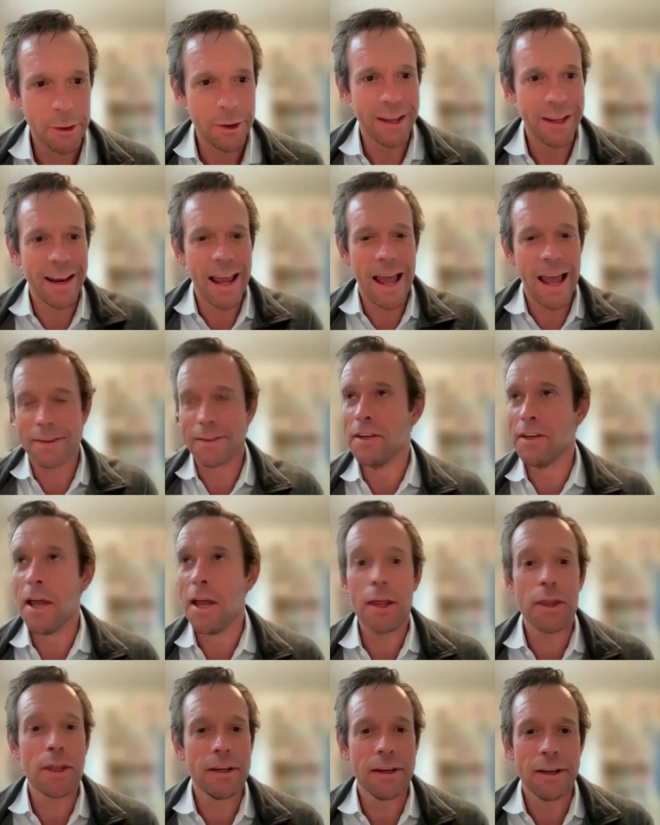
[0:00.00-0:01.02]
it has
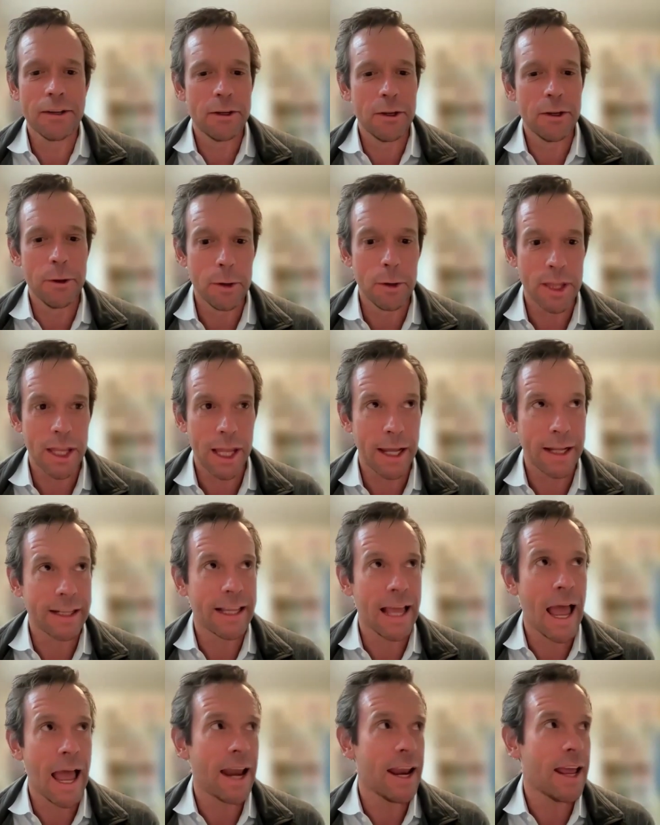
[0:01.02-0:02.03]
nothing to do with like
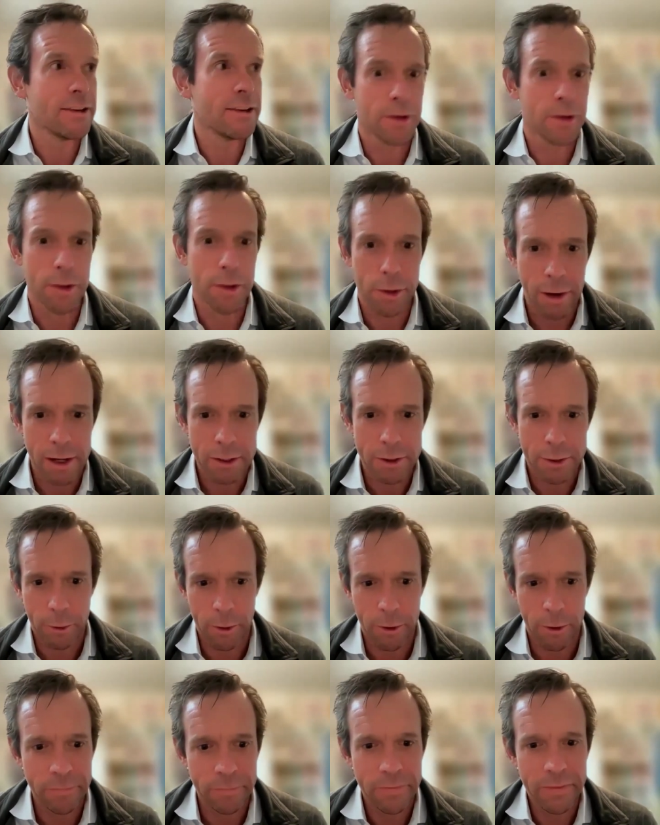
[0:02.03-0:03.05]
that as a
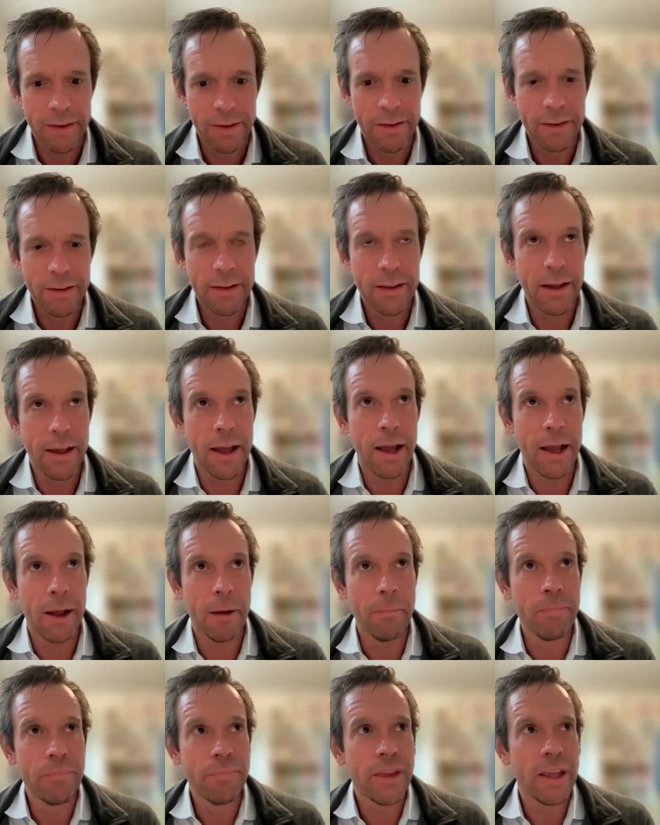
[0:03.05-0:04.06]
threshold.
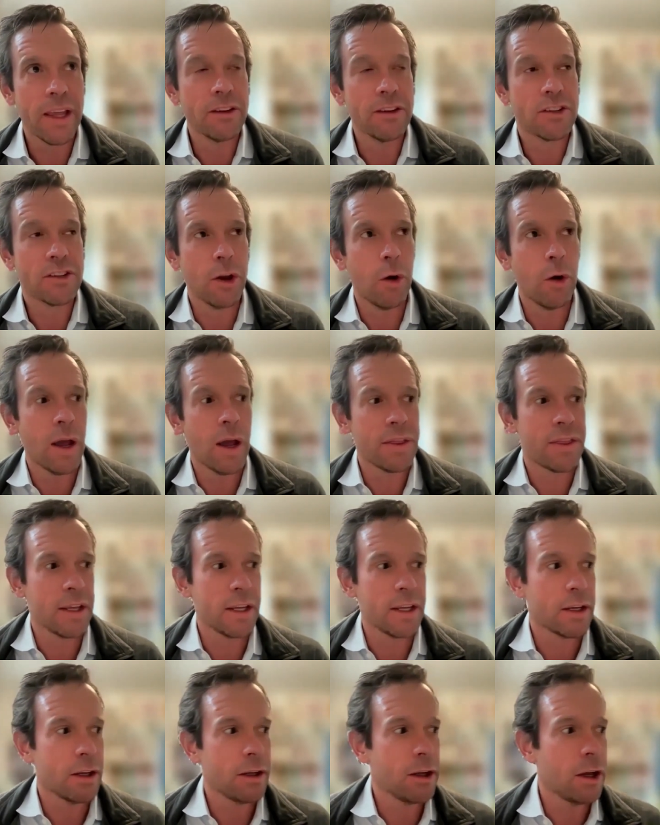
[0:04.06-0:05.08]
Um, and so I
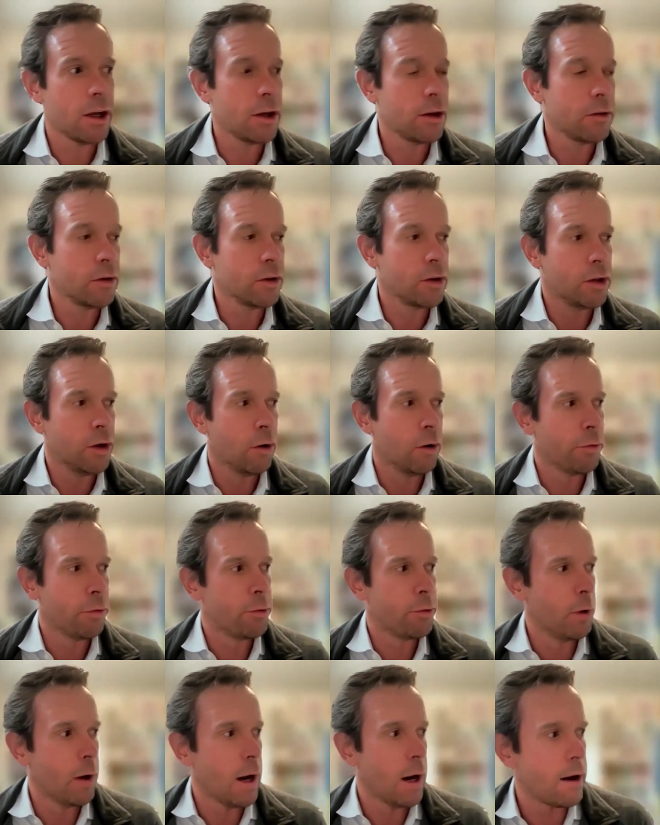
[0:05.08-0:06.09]
think, you know,
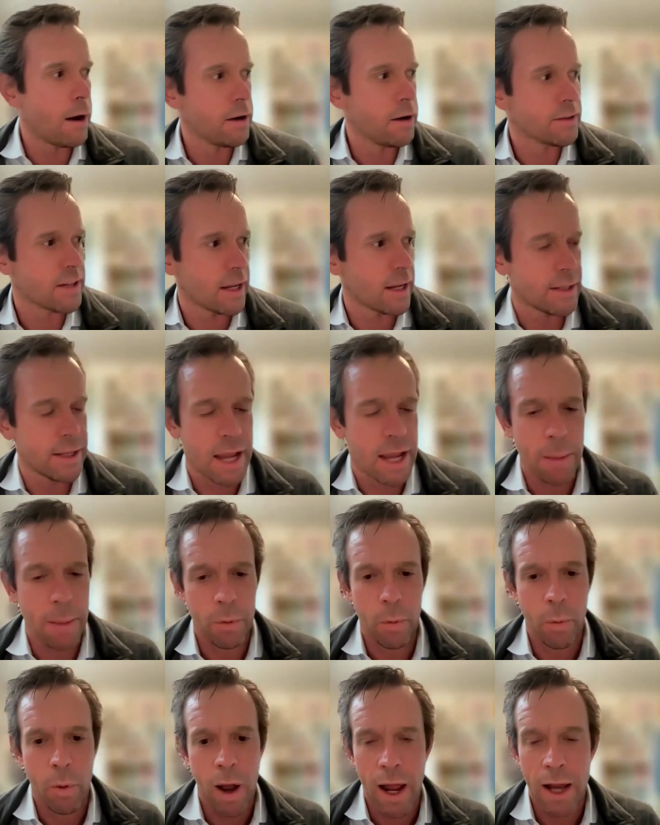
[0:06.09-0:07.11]
through areas like the
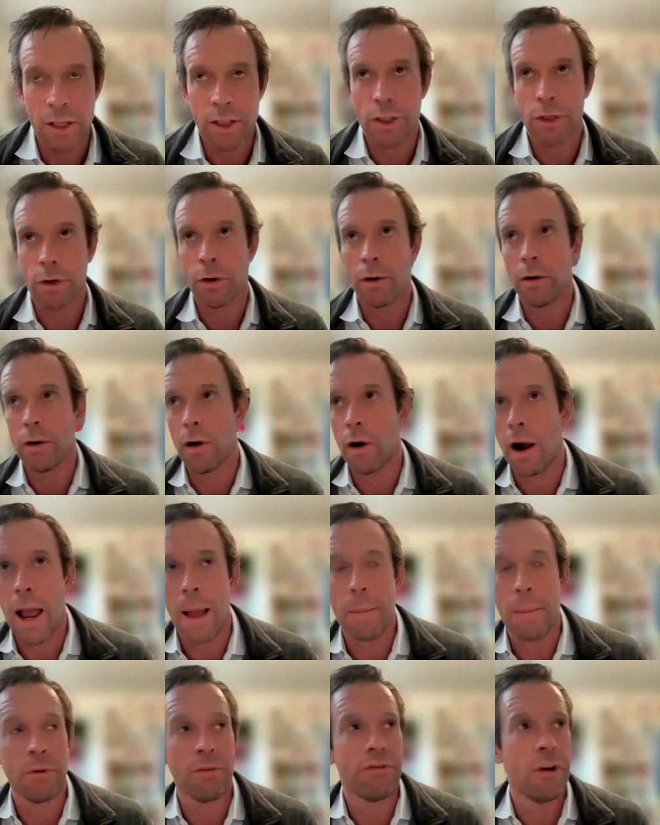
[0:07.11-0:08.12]
Apple Watch or, or
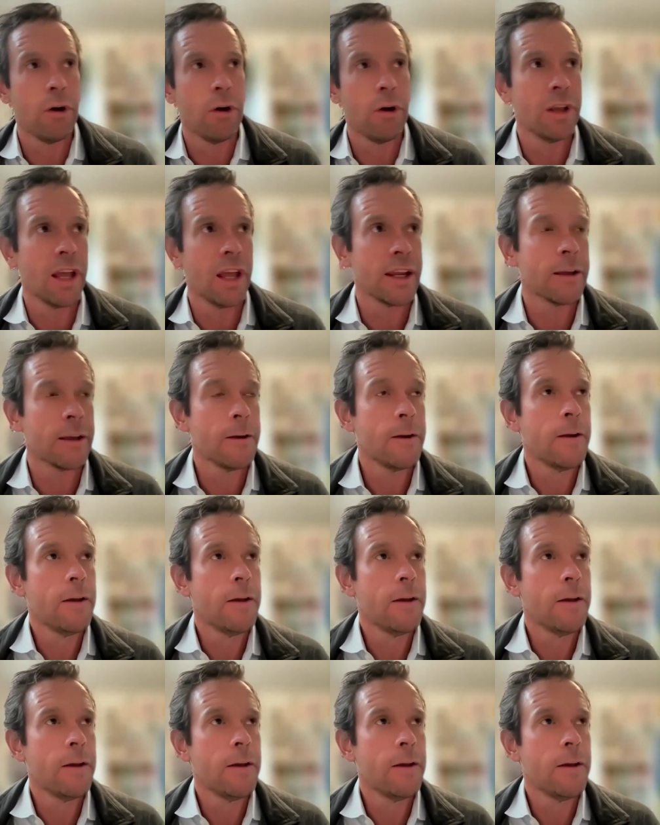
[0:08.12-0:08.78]
Apple phone, like